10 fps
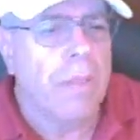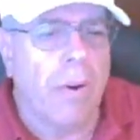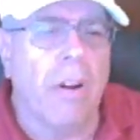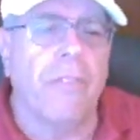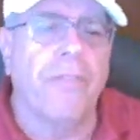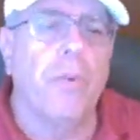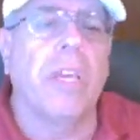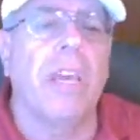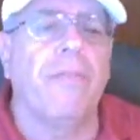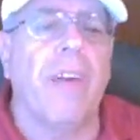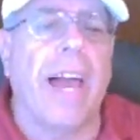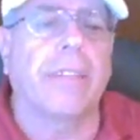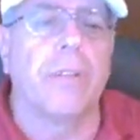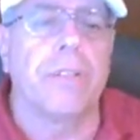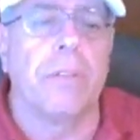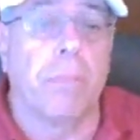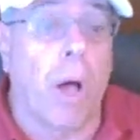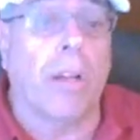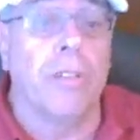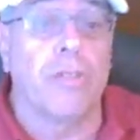There are a few key factors in
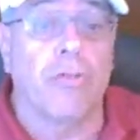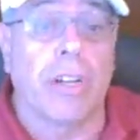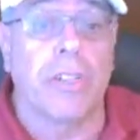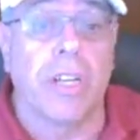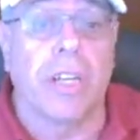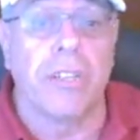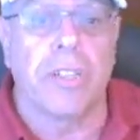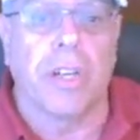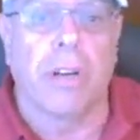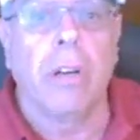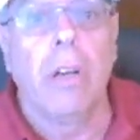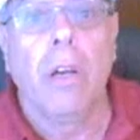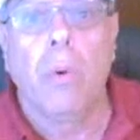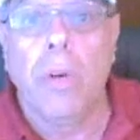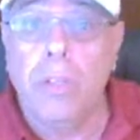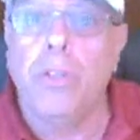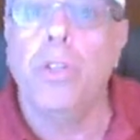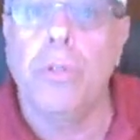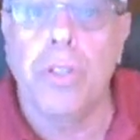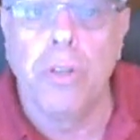ball construction to consider when you
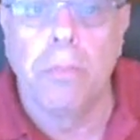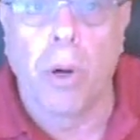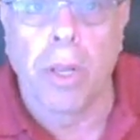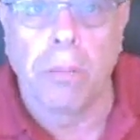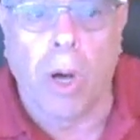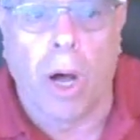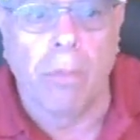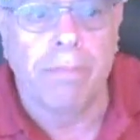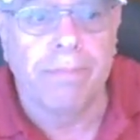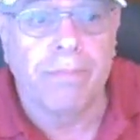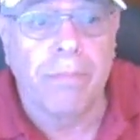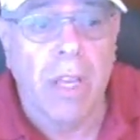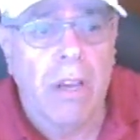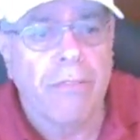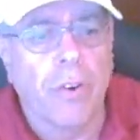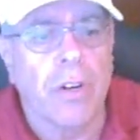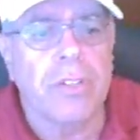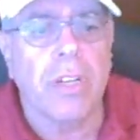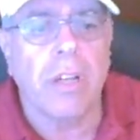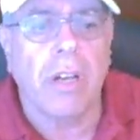choose a new bowling ball.
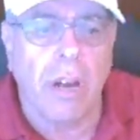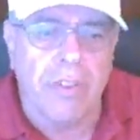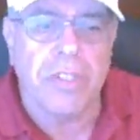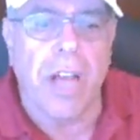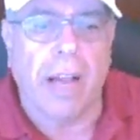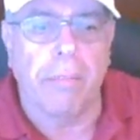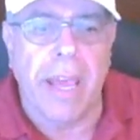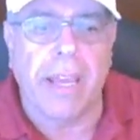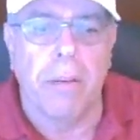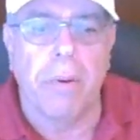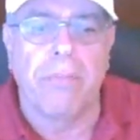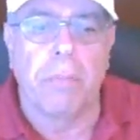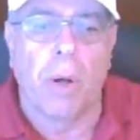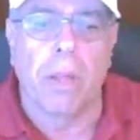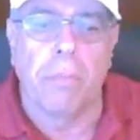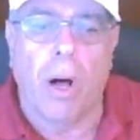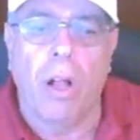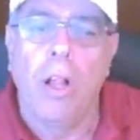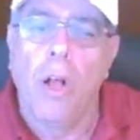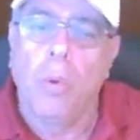First, cover stock makeup of a bowling
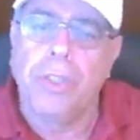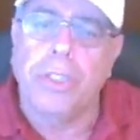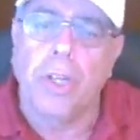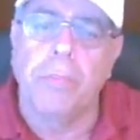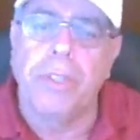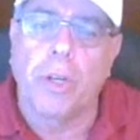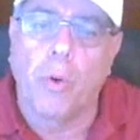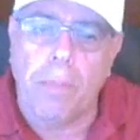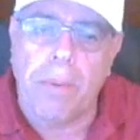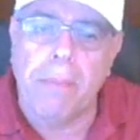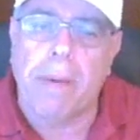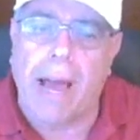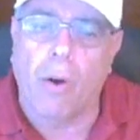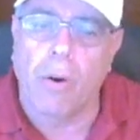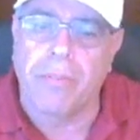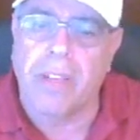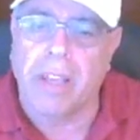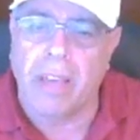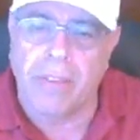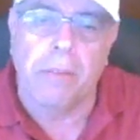ball will determine the gripping power of
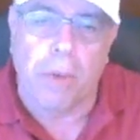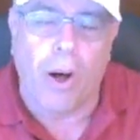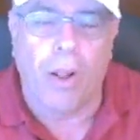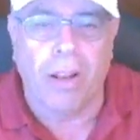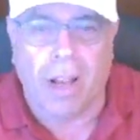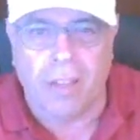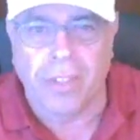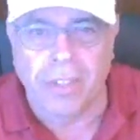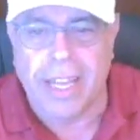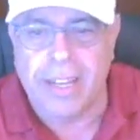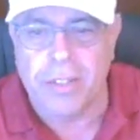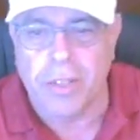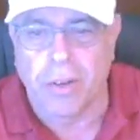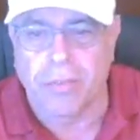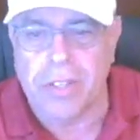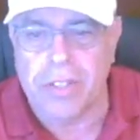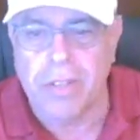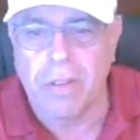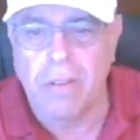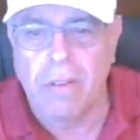the giving ball on the lane surface.